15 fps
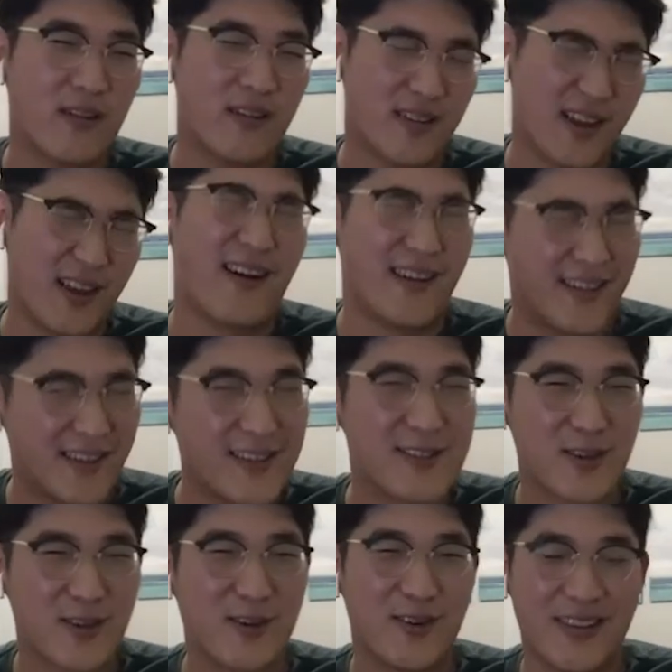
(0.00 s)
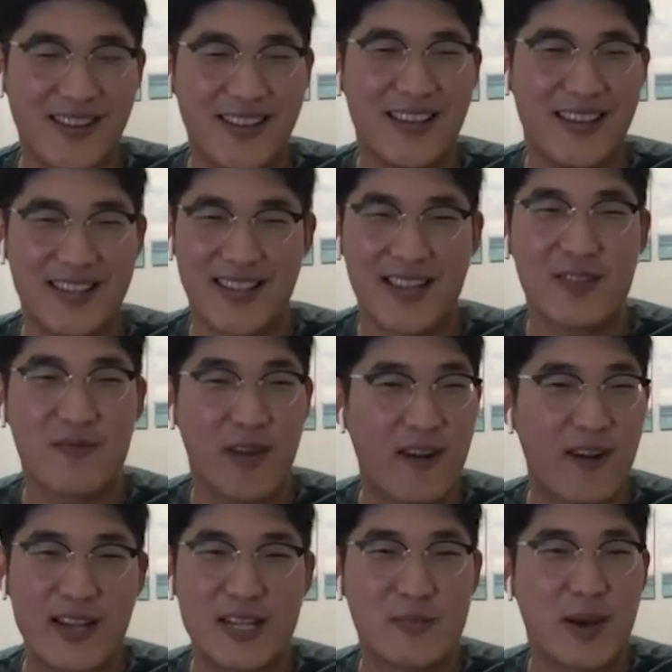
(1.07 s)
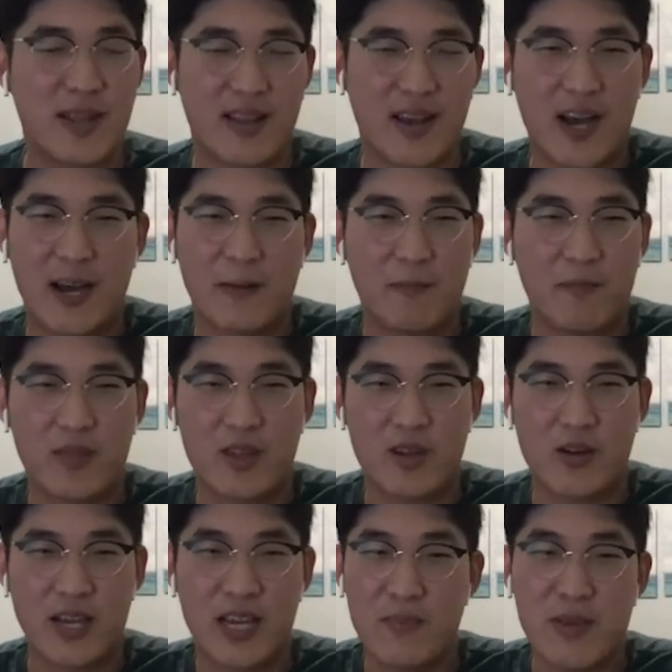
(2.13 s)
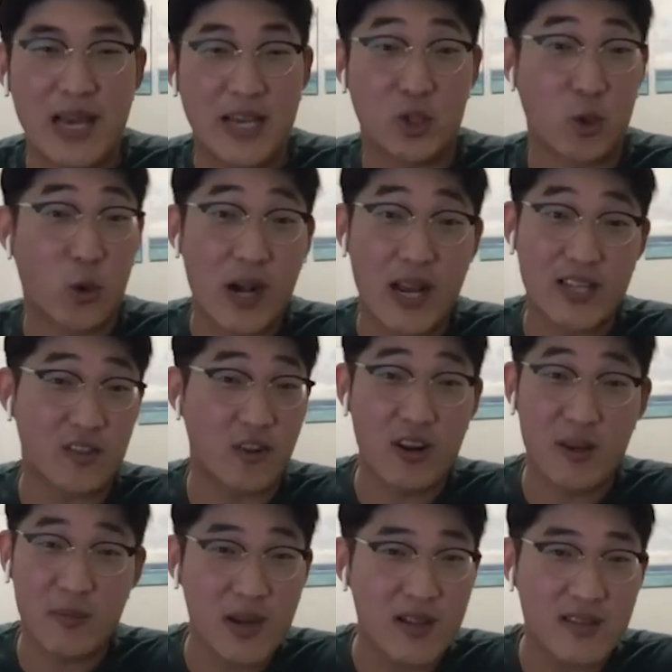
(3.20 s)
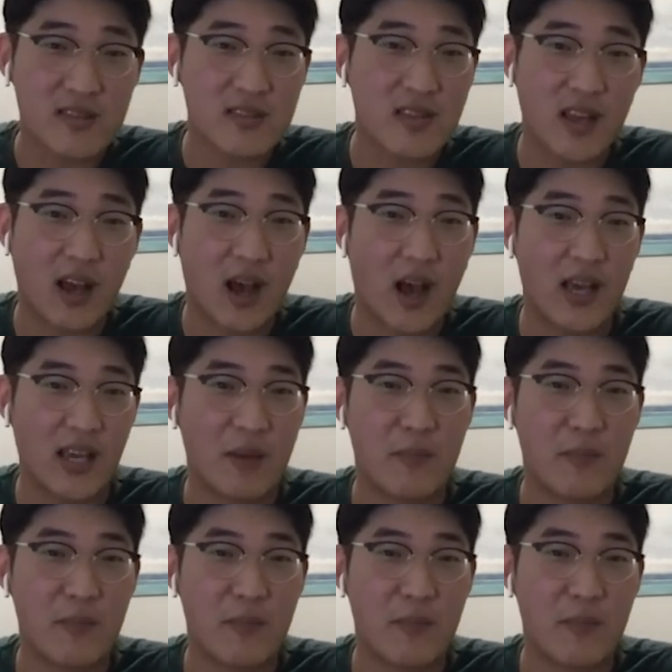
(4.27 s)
going, yeah, so it varies, but it can be as short as 30 minutes.